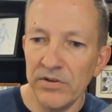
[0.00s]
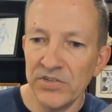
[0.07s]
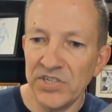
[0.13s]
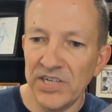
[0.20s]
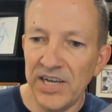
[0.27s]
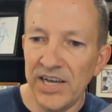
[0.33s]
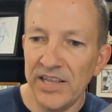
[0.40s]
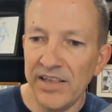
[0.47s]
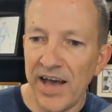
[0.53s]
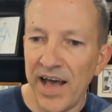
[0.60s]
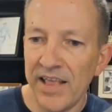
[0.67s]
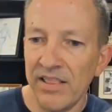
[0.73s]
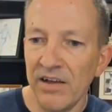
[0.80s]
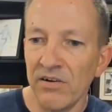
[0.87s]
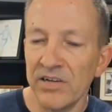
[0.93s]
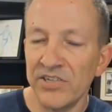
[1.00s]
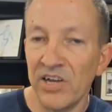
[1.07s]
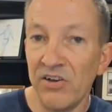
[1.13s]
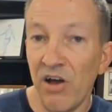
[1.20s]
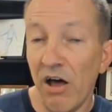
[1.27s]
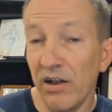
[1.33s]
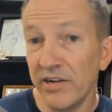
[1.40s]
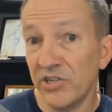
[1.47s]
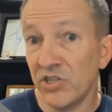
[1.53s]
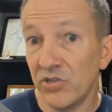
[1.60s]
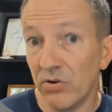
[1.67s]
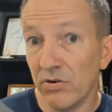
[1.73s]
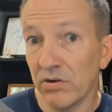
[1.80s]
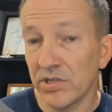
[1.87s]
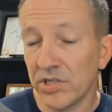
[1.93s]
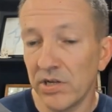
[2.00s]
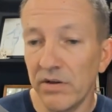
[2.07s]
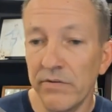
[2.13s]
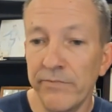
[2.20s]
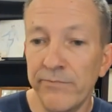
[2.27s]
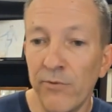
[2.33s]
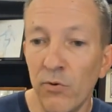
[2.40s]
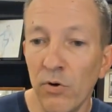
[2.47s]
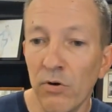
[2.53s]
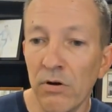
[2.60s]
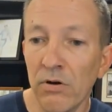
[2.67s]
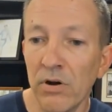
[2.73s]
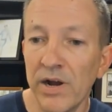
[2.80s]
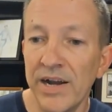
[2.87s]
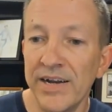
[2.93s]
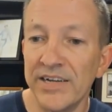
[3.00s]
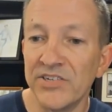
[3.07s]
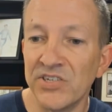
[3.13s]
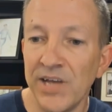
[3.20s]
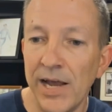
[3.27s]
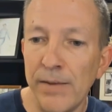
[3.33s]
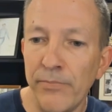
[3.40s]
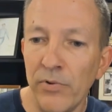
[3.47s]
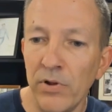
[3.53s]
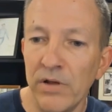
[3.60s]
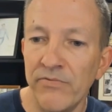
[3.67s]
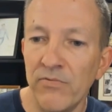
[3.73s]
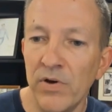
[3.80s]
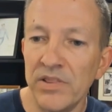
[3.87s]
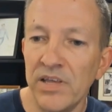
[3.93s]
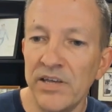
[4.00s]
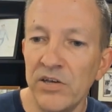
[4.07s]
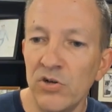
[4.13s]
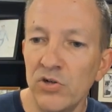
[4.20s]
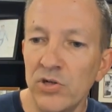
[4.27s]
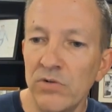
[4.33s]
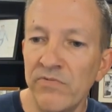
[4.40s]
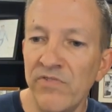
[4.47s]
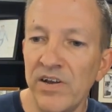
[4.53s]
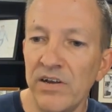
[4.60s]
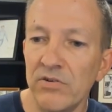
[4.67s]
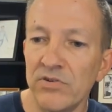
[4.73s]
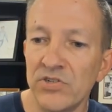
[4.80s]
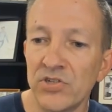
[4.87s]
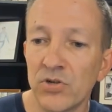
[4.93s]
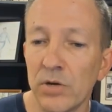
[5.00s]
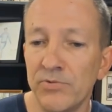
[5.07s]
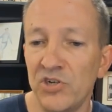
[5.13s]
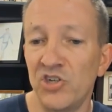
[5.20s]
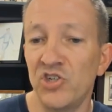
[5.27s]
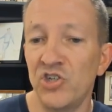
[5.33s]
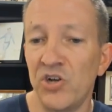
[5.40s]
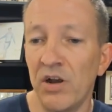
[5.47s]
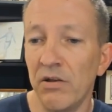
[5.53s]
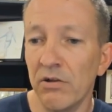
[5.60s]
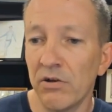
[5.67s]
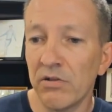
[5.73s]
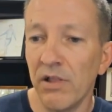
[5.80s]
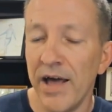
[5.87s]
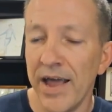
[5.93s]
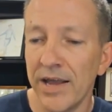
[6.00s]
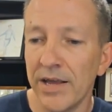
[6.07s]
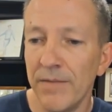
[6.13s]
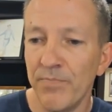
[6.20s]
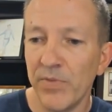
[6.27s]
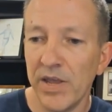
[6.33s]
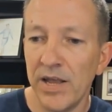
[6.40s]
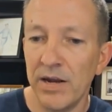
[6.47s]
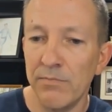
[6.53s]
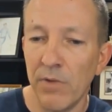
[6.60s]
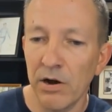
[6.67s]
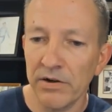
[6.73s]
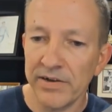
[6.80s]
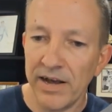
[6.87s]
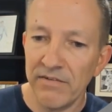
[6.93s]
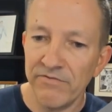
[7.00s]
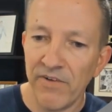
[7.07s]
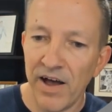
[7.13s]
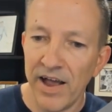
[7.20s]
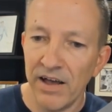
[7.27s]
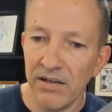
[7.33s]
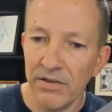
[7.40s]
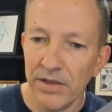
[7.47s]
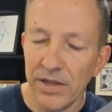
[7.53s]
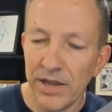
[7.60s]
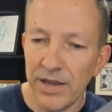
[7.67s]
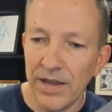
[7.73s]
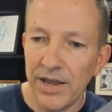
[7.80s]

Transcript: you'll see that there is a knowledge source for an example of what the YouTube video description should look like in a markdown file.